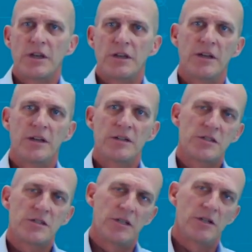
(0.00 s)

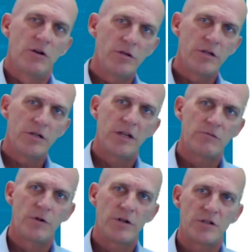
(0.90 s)
And in older
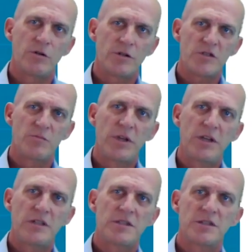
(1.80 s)
networks, older
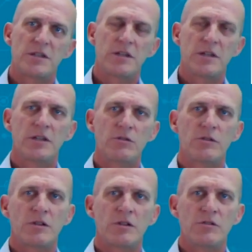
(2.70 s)
speeds, you
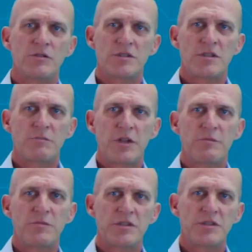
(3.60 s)

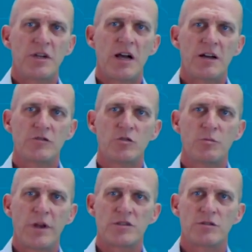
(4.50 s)
sometimes see half
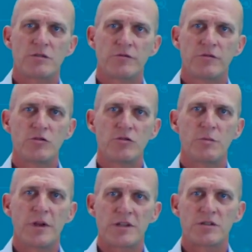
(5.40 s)
duplex or full
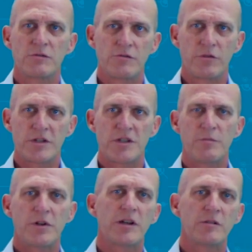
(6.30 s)
duplex. For
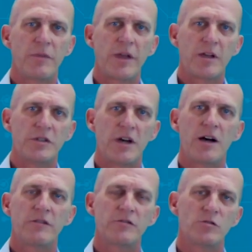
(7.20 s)
example, 100 megabit
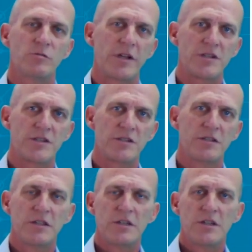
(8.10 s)
half duplex,
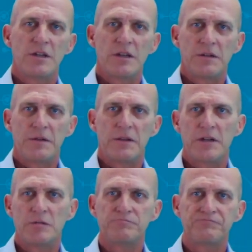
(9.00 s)

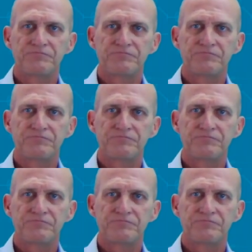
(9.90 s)
or